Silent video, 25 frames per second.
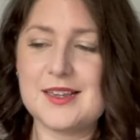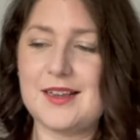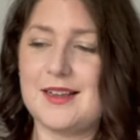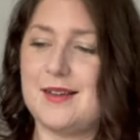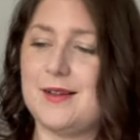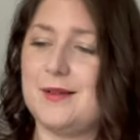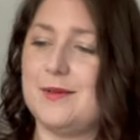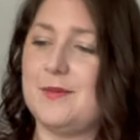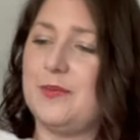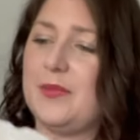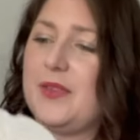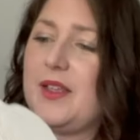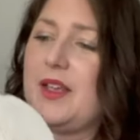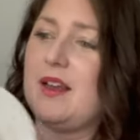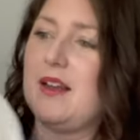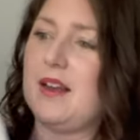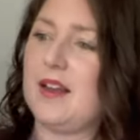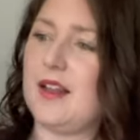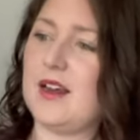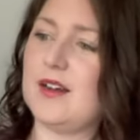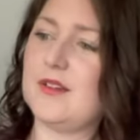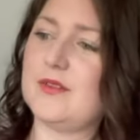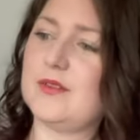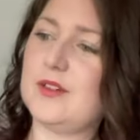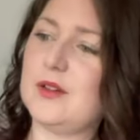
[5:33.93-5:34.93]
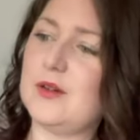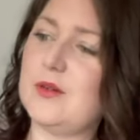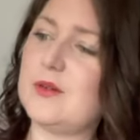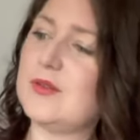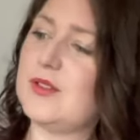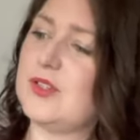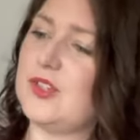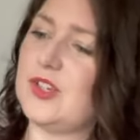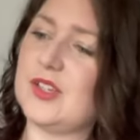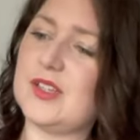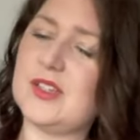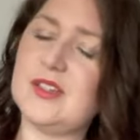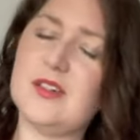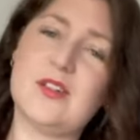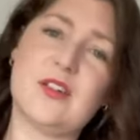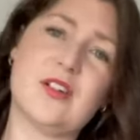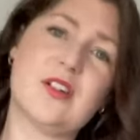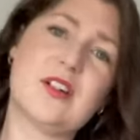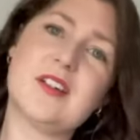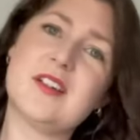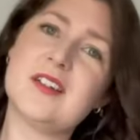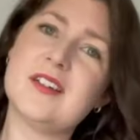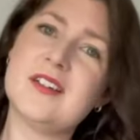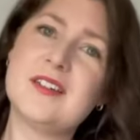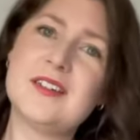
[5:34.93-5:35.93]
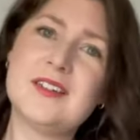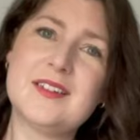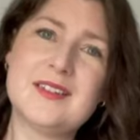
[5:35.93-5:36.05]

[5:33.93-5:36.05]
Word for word: Um, a lot of clothes just look